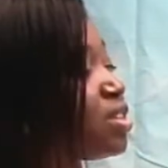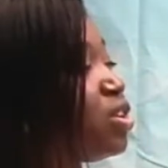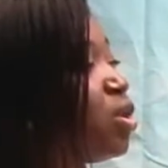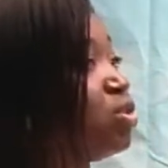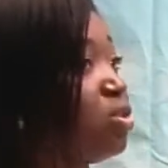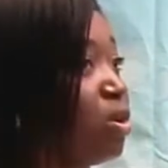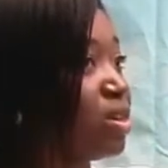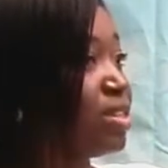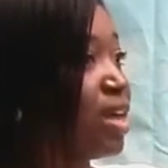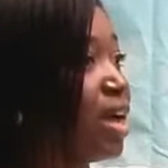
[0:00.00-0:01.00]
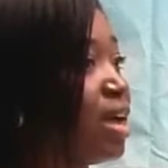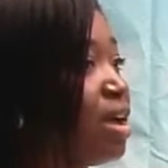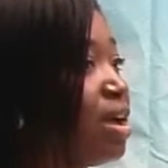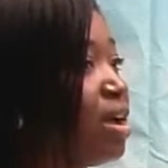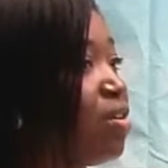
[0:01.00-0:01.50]
your doctor
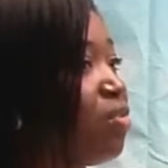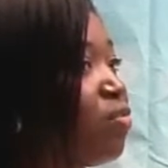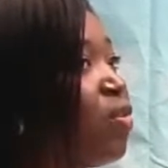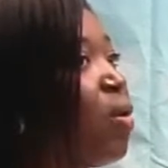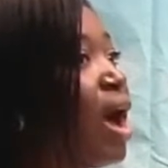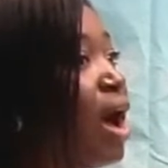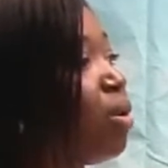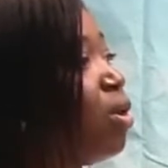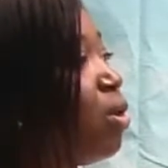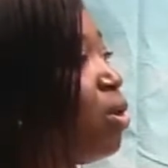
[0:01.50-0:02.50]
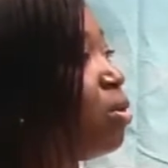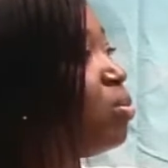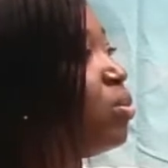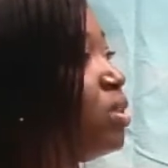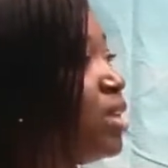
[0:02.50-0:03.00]
for how long
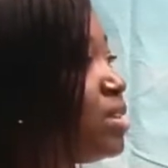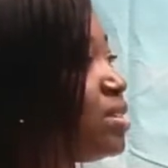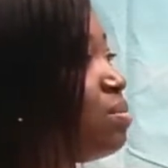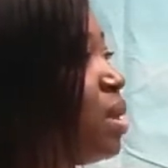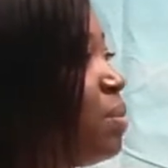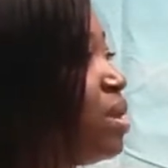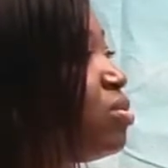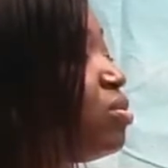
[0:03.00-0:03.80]
would this maybe